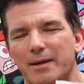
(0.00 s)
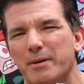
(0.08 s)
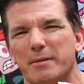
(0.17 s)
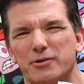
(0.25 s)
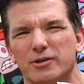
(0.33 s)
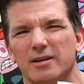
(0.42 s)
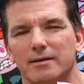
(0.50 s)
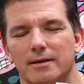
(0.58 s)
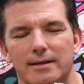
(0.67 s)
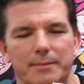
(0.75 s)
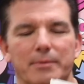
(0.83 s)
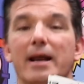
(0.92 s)
I probably shouldn't have
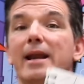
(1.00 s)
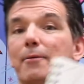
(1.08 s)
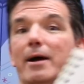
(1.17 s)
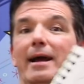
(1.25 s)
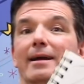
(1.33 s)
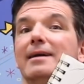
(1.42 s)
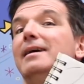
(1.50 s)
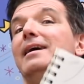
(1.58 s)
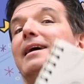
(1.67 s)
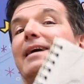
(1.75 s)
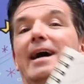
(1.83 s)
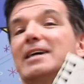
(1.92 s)
done that. But anyway,
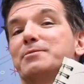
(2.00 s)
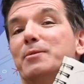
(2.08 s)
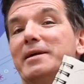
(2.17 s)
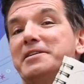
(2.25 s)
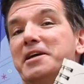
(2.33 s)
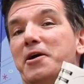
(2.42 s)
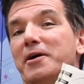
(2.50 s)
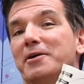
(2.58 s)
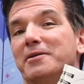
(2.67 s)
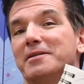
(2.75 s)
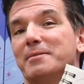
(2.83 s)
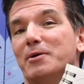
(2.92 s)
Cosmo meets
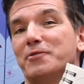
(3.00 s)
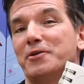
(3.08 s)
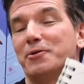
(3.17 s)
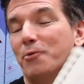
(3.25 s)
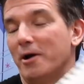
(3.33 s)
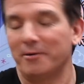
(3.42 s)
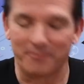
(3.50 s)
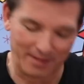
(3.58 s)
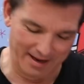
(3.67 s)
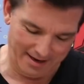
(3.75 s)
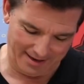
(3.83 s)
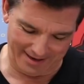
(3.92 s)
Ariel. They're both underwater.
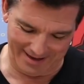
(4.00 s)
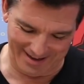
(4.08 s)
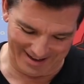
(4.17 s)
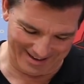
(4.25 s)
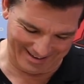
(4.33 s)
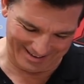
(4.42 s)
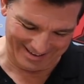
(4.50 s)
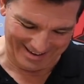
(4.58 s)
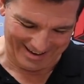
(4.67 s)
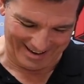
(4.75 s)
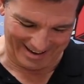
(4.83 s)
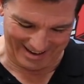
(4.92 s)
And
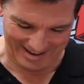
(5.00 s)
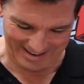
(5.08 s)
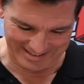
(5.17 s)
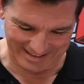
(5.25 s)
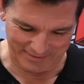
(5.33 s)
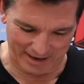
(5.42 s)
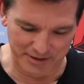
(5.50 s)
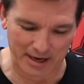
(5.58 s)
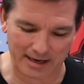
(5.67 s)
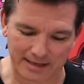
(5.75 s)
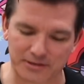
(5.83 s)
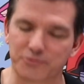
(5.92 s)
it's, I
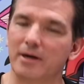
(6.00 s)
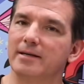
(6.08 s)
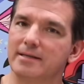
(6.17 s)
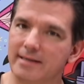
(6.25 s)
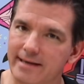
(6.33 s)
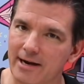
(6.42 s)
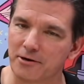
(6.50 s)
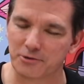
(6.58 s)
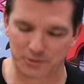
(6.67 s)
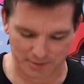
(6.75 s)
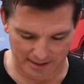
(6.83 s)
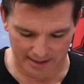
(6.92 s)
like to draw Disney
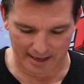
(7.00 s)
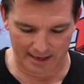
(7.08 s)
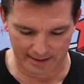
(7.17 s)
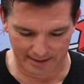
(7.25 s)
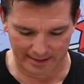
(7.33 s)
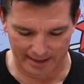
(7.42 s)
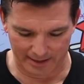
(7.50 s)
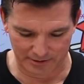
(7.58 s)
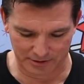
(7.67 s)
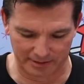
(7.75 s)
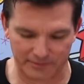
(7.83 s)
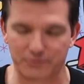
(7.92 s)
characters a lot, and I
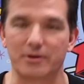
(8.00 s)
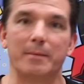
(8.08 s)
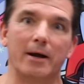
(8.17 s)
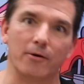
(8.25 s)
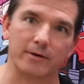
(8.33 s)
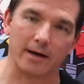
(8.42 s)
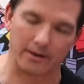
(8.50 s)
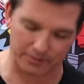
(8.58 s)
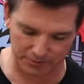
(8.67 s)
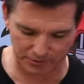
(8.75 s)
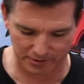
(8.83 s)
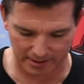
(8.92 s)
also love to draw my own
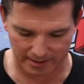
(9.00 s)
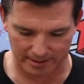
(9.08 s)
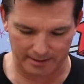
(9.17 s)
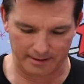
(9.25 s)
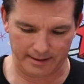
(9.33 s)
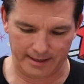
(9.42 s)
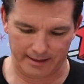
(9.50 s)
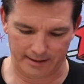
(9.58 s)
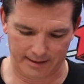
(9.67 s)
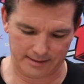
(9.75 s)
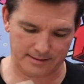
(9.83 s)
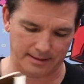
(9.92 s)
characters. And again,
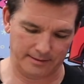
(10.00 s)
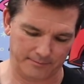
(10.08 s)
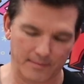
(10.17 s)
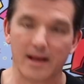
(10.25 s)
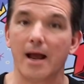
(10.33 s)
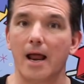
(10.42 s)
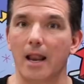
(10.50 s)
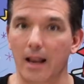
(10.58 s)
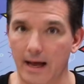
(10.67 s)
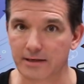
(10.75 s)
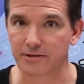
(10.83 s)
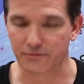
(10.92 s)
like I said,
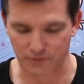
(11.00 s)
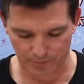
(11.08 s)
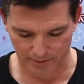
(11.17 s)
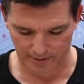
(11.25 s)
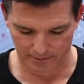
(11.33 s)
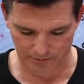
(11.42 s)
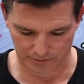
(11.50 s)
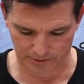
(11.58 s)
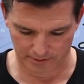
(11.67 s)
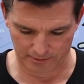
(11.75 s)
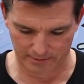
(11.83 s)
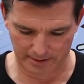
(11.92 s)
lots of superheroes.
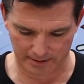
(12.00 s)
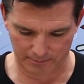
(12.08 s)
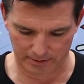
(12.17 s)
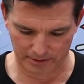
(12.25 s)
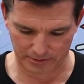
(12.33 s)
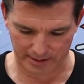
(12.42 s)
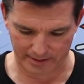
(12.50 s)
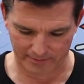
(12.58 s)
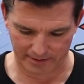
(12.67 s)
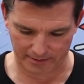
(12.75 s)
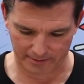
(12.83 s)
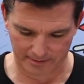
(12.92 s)
So what else do I have
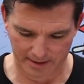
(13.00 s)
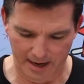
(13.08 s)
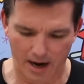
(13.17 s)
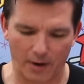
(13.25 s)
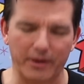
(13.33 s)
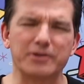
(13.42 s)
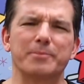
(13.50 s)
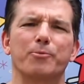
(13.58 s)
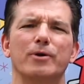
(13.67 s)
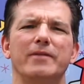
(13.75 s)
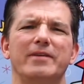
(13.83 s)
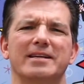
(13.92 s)
in here? Oh, here's a
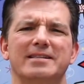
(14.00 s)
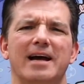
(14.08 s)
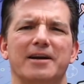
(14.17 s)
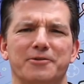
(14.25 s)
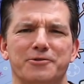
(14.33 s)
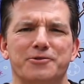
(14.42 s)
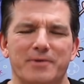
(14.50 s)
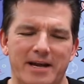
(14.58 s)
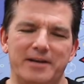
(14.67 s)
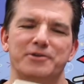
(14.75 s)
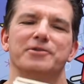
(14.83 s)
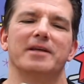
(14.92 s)
previous Doctor
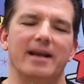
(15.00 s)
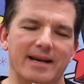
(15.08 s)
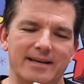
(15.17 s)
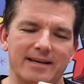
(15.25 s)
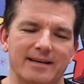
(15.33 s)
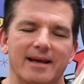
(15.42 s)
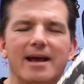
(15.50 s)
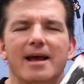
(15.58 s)
Strange that I did.